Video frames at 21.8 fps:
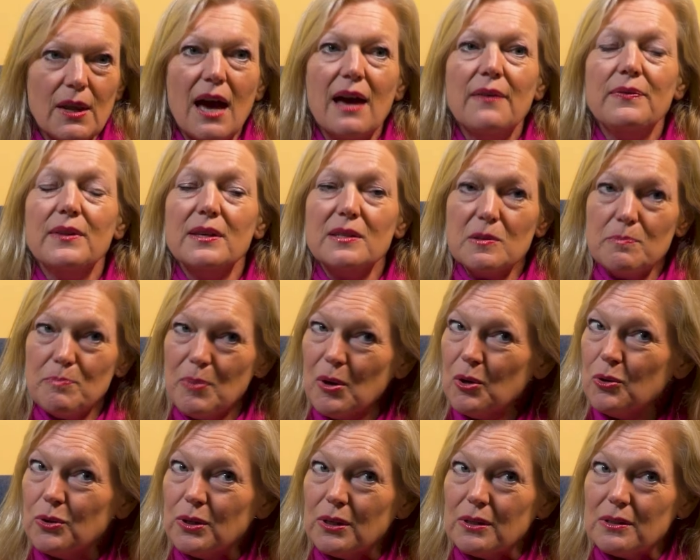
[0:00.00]
And there's a
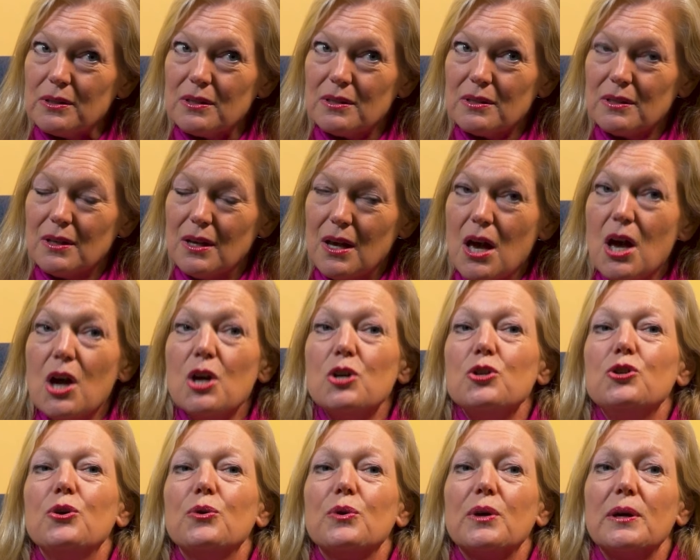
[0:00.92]
bonus.
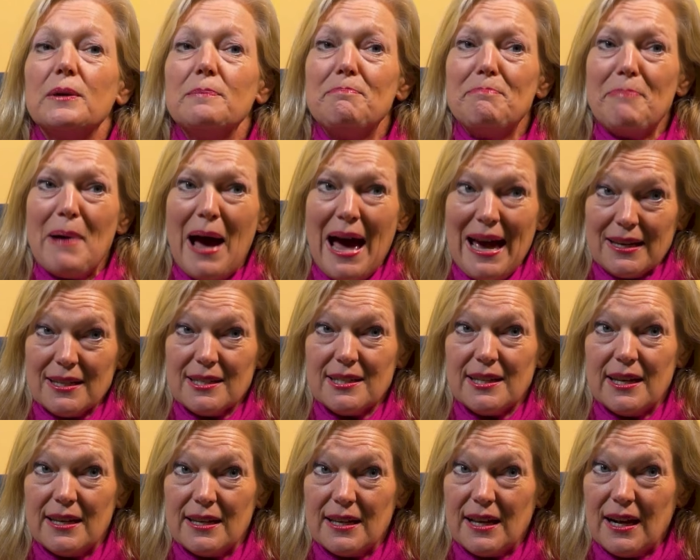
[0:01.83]
You can
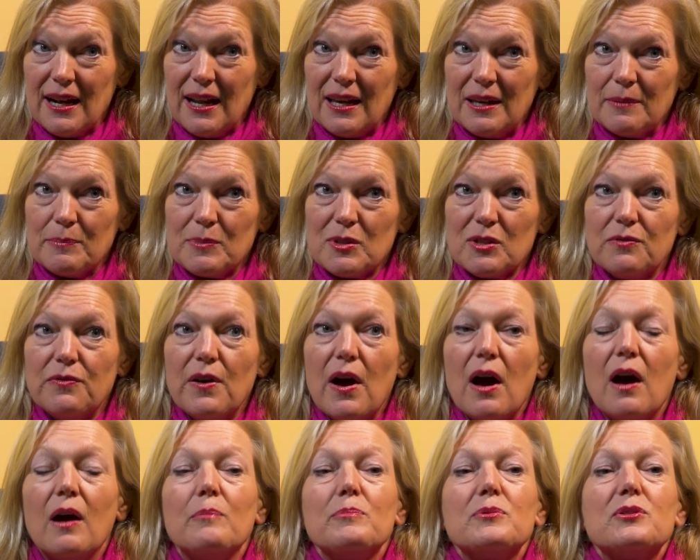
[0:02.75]
backdate claims for
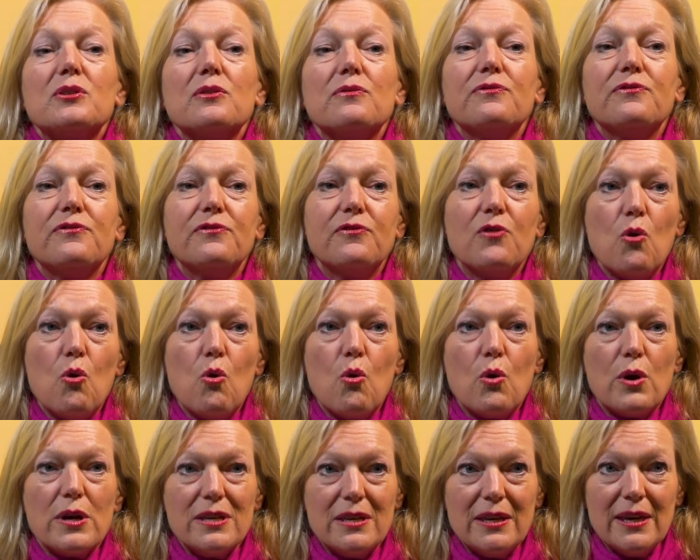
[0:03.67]
up to
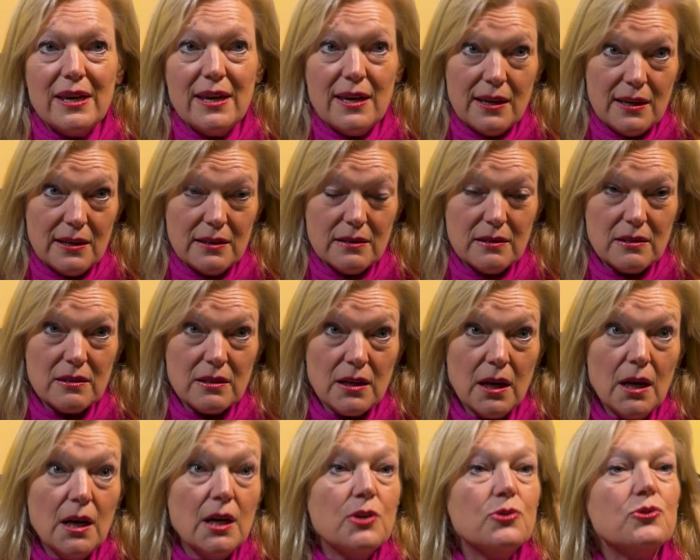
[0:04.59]
4 years.
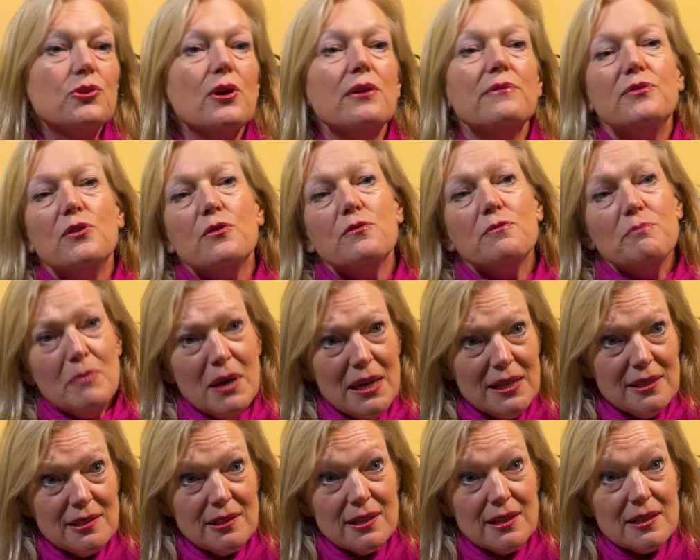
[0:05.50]
So if you've
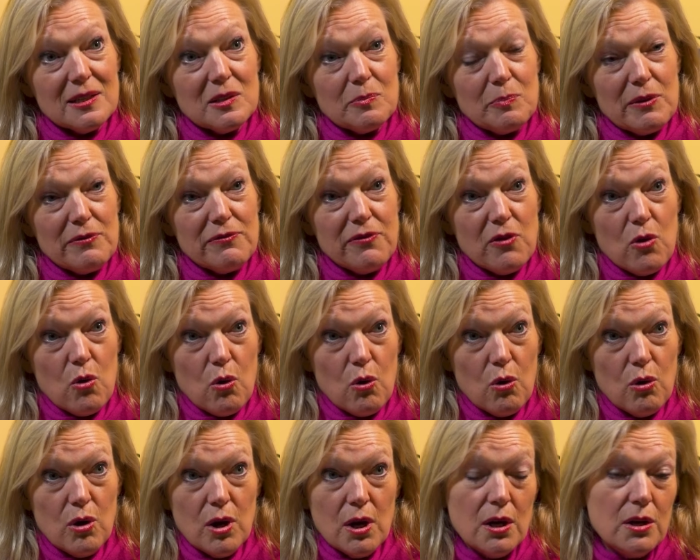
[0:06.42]
missed this
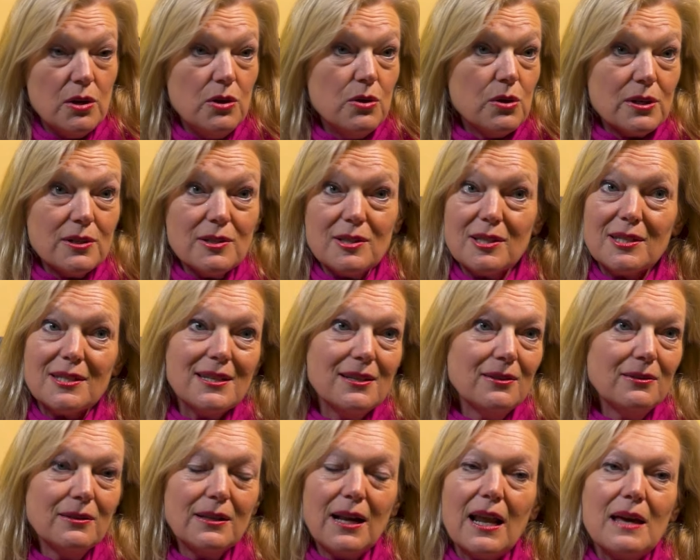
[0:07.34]
before, you can
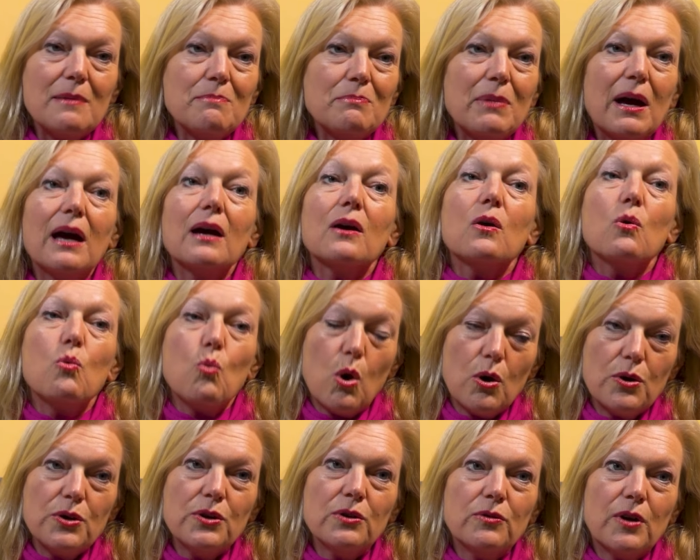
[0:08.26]
still claim back
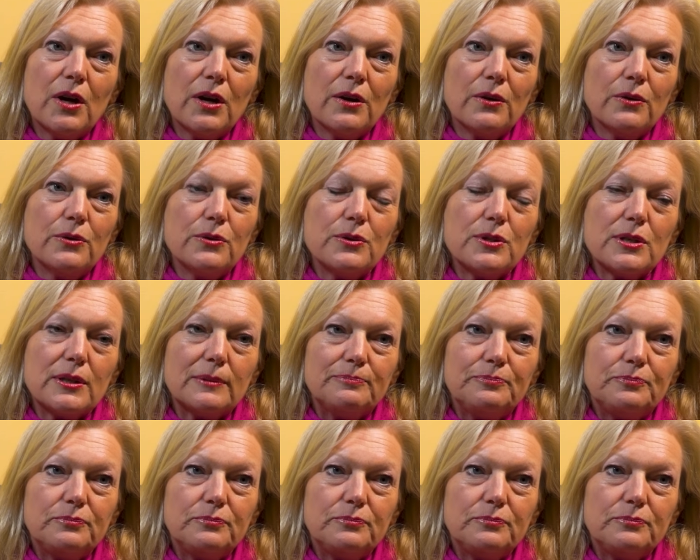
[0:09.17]
what you're owed.